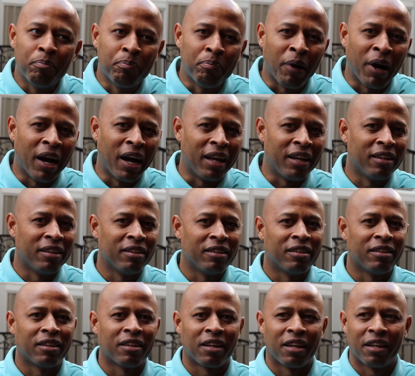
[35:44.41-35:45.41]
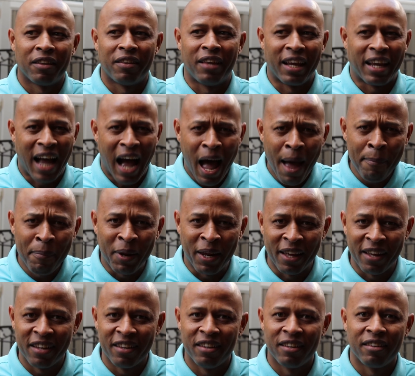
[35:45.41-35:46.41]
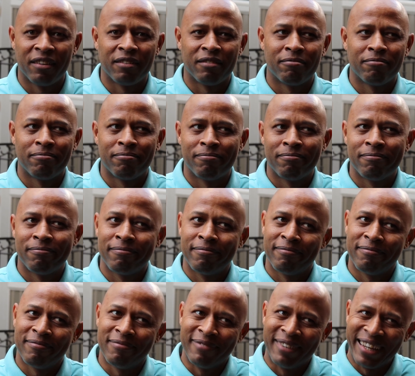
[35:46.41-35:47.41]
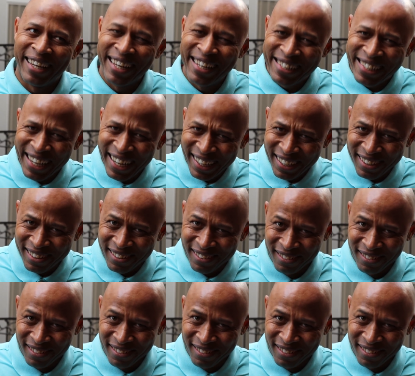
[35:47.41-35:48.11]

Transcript: But they copied it. Is it?